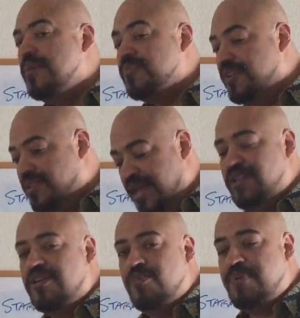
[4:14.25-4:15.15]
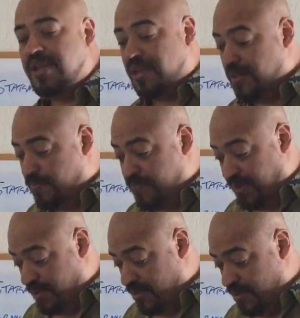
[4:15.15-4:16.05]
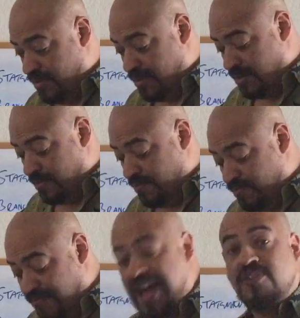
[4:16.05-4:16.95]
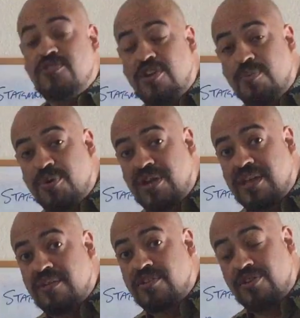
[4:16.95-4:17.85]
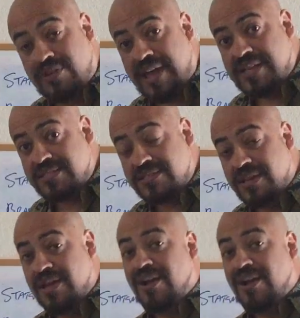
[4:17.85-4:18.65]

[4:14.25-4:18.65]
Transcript: The data that you're picking, the values that you're putting into your tests